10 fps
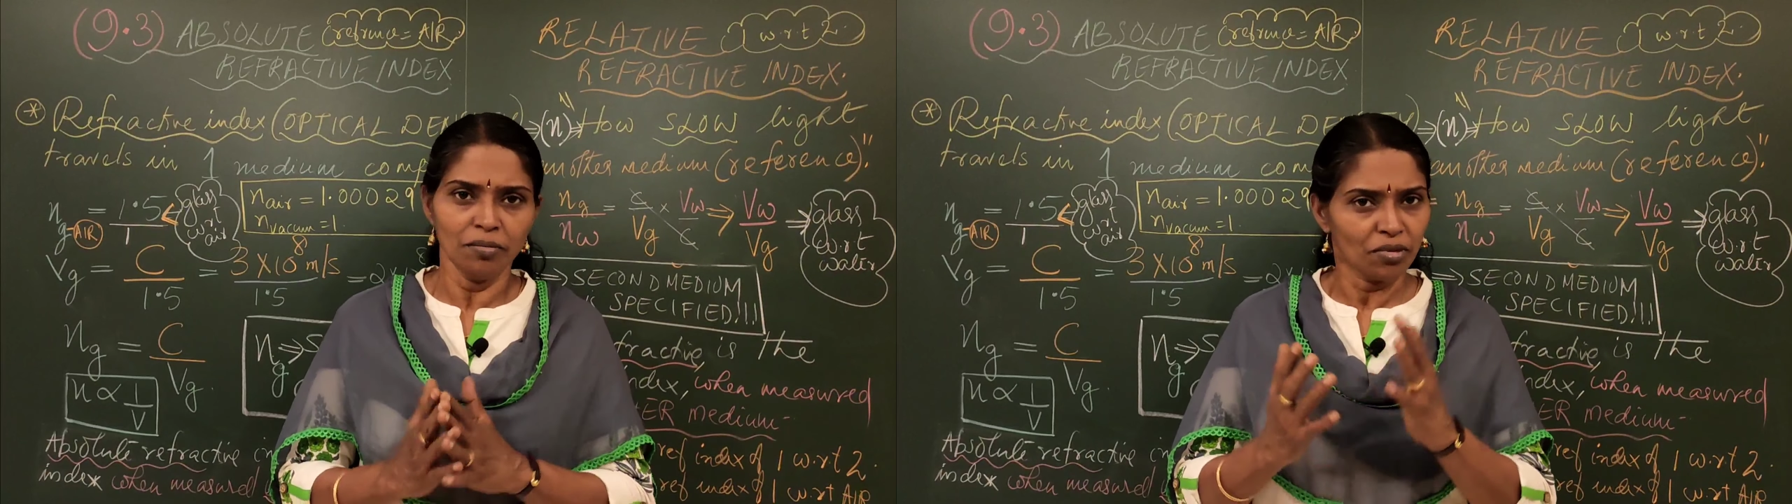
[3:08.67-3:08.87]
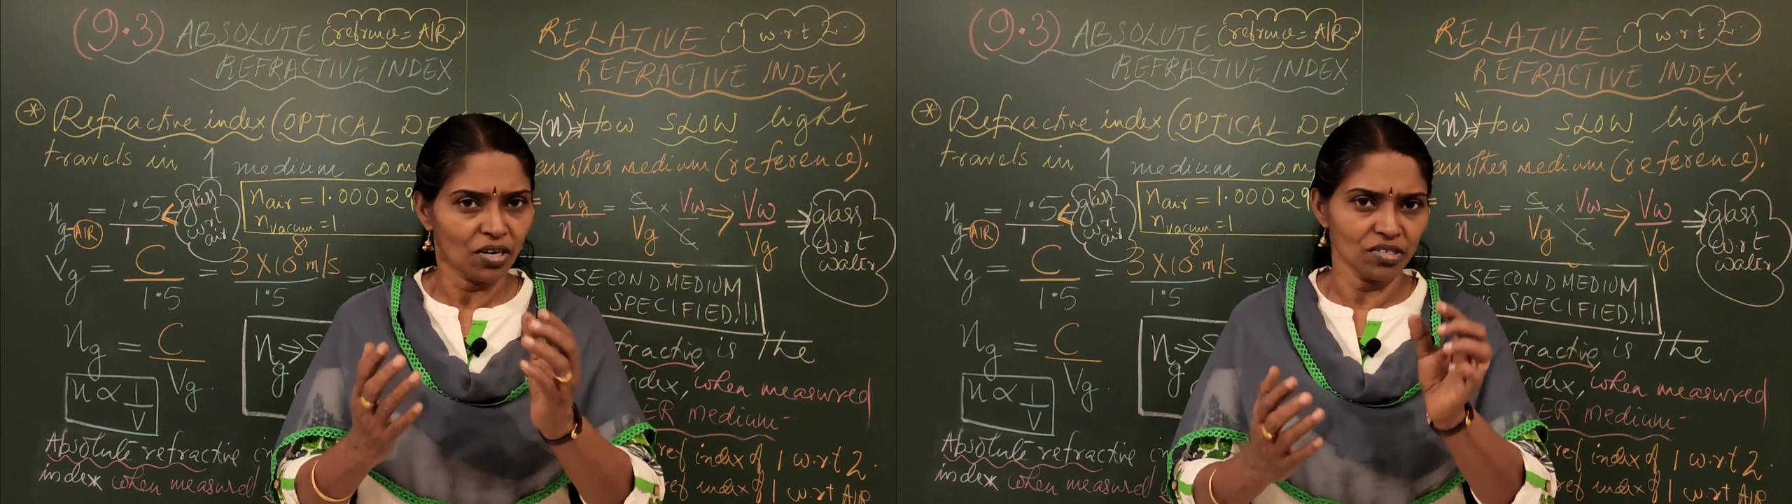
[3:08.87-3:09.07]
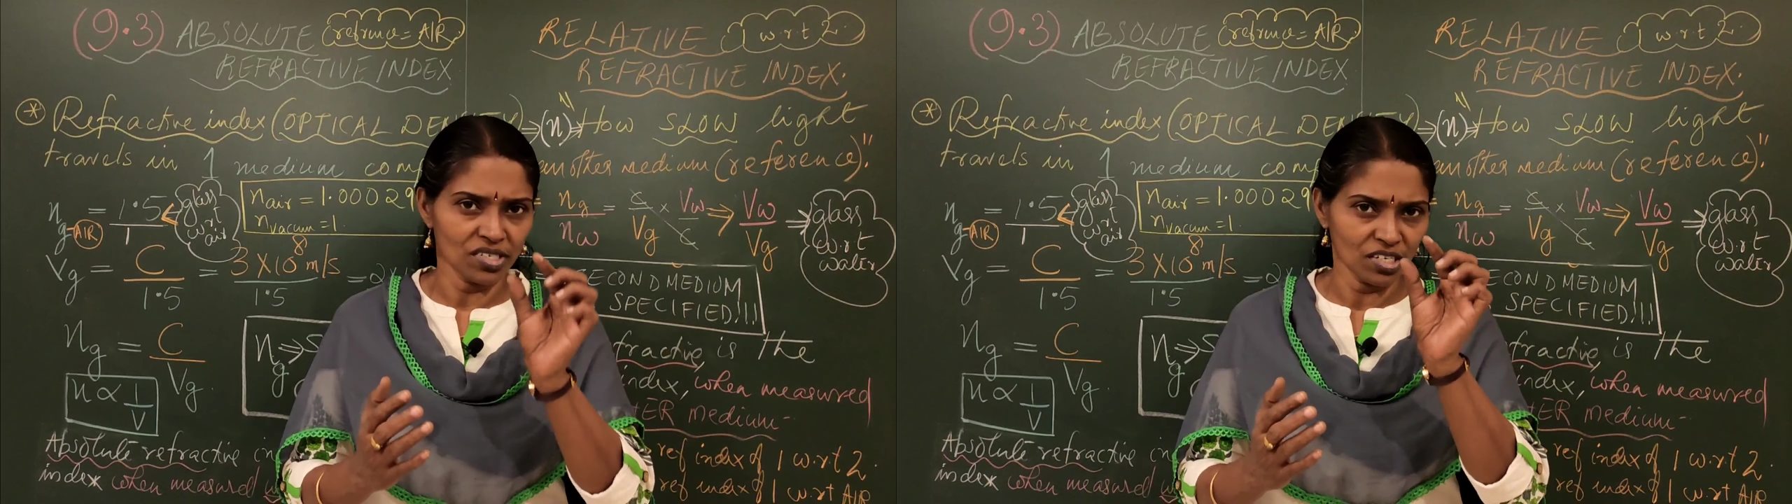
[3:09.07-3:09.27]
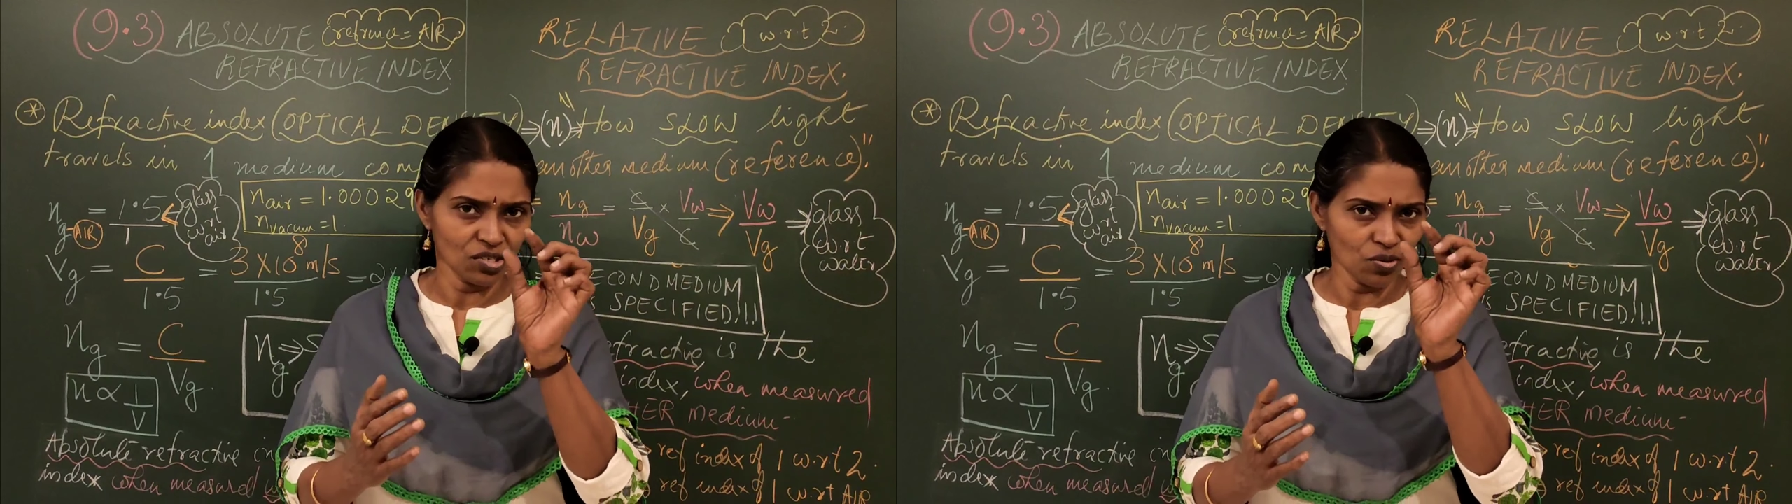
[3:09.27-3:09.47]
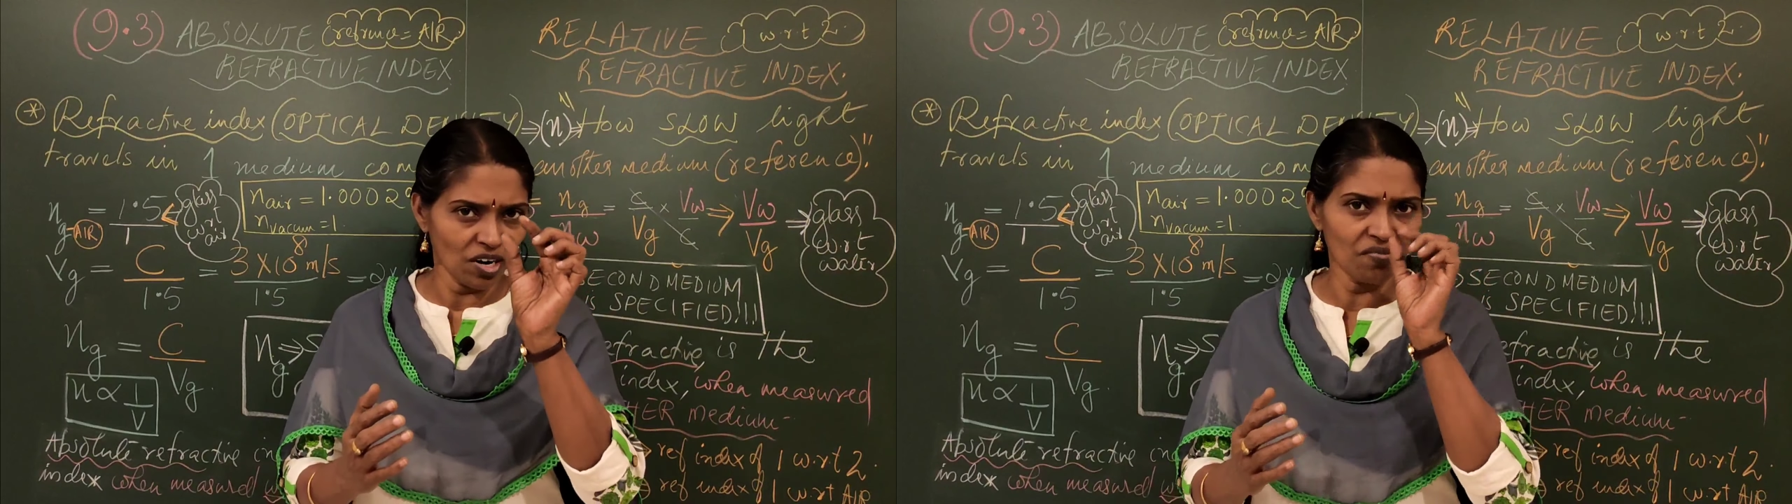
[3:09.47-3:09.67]
because there
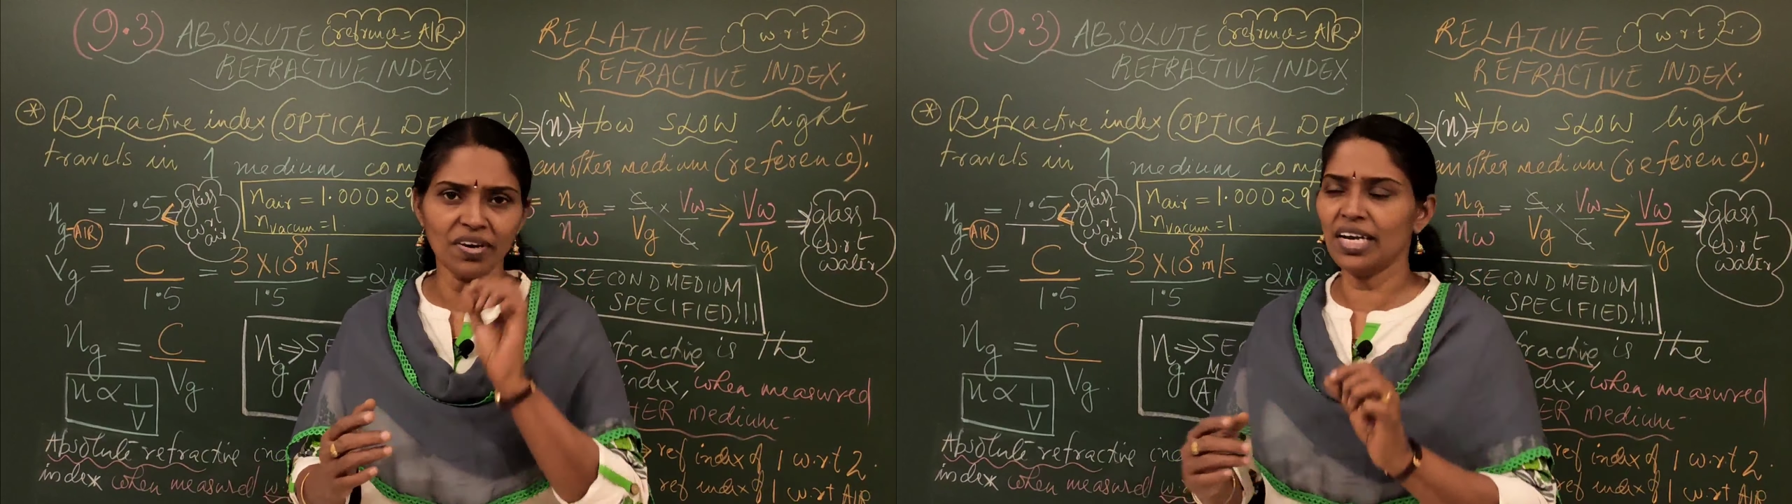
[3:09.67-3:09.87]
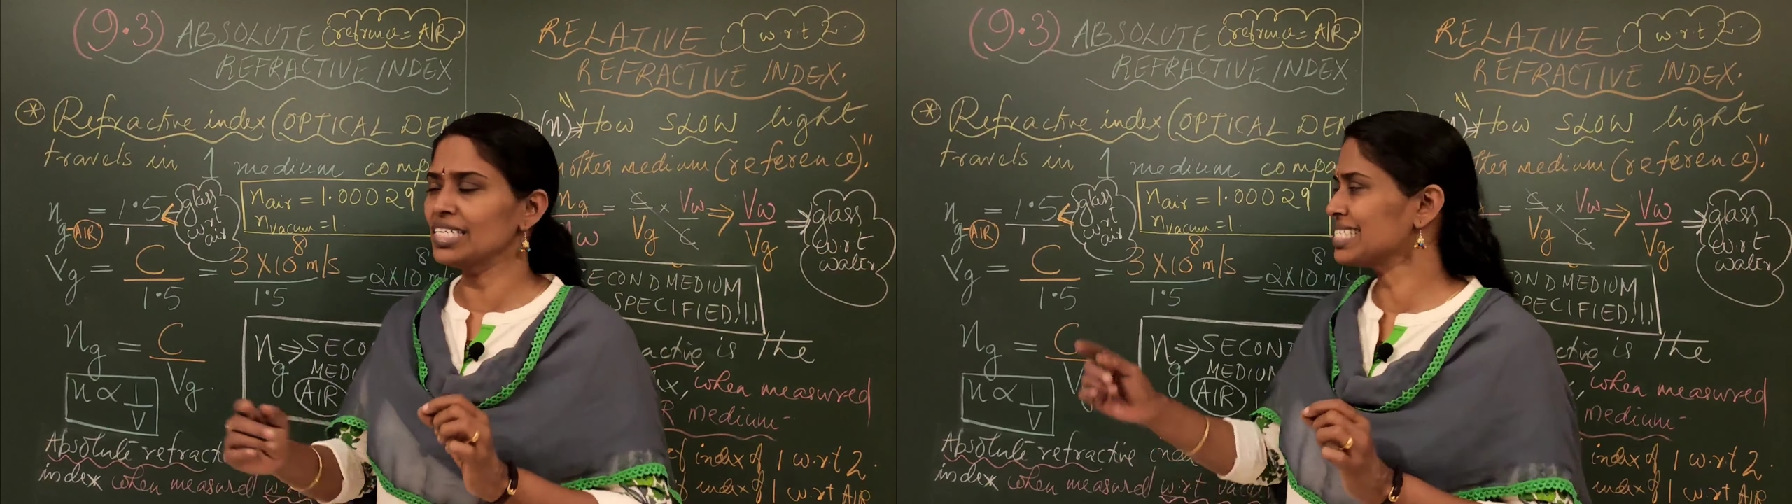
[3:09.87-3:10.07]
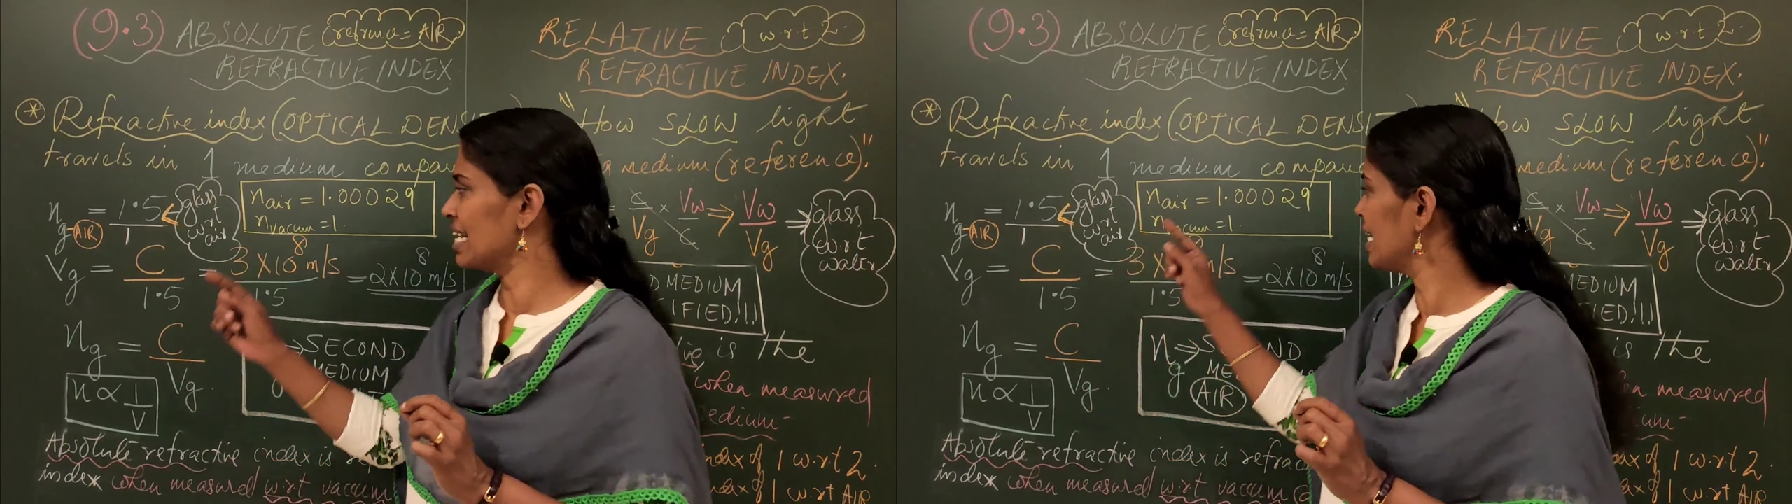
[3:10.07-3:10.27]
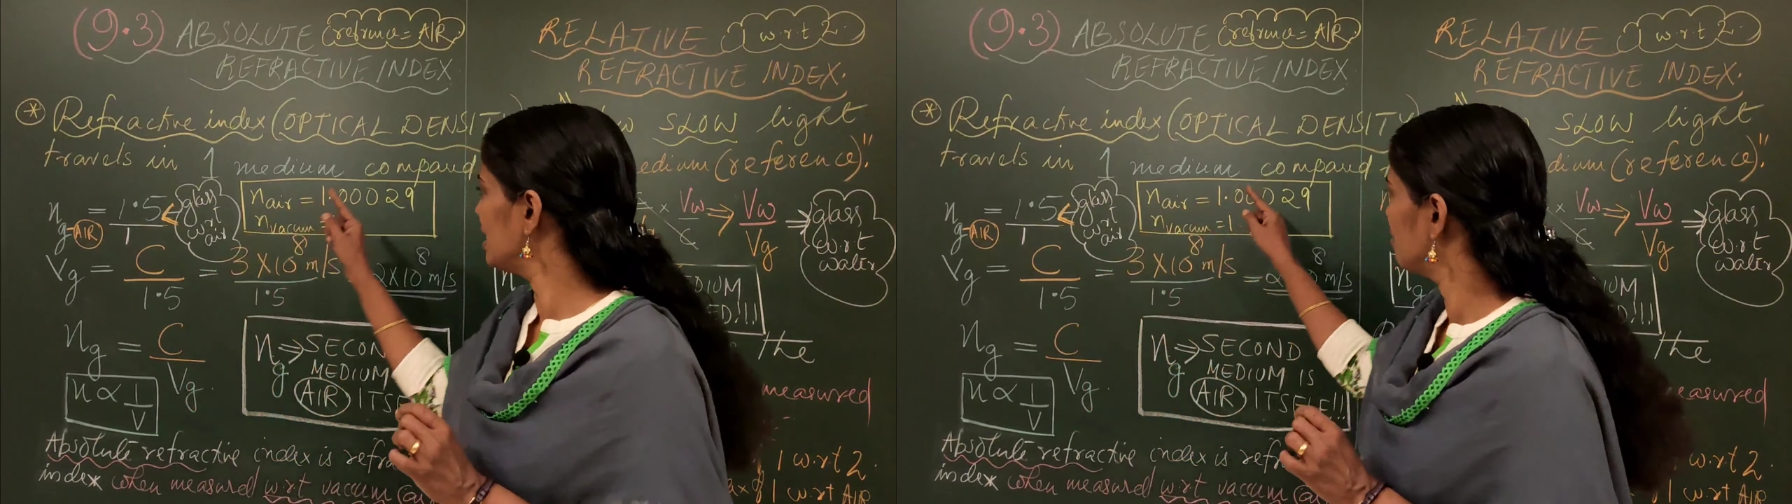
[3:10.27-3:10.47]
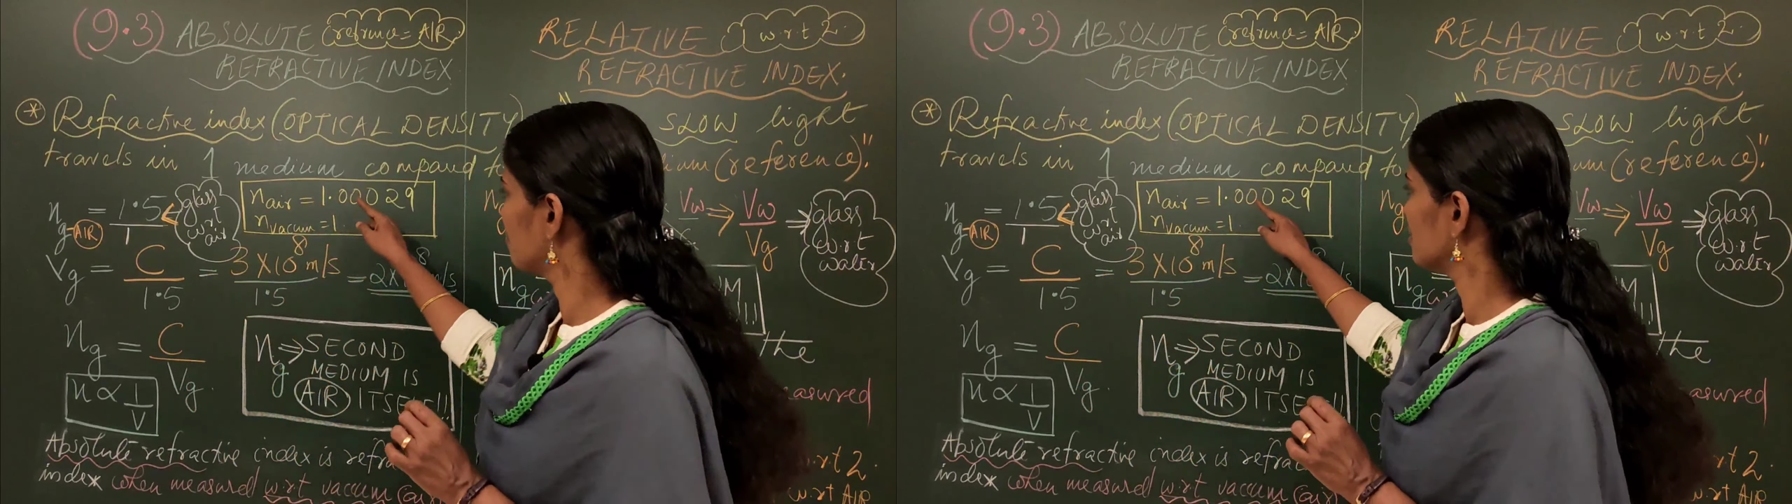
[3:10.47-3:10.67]
is only very
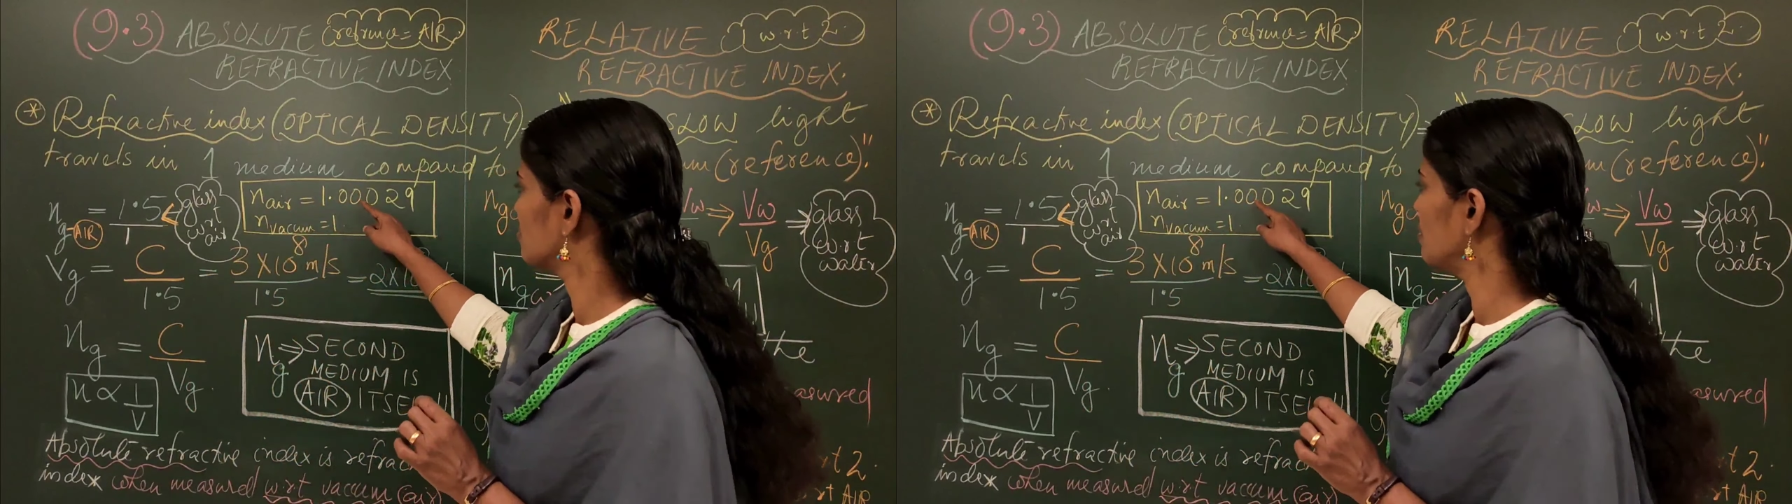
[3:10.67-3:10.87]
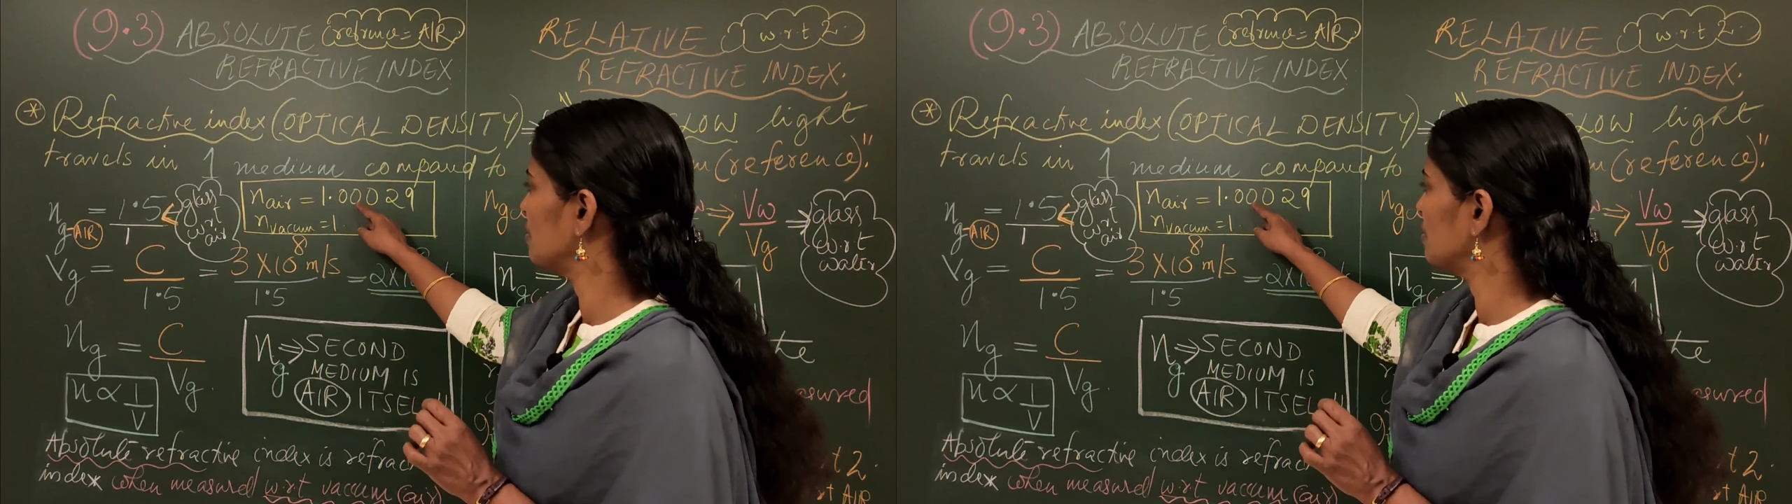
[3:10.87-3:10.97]
slight difference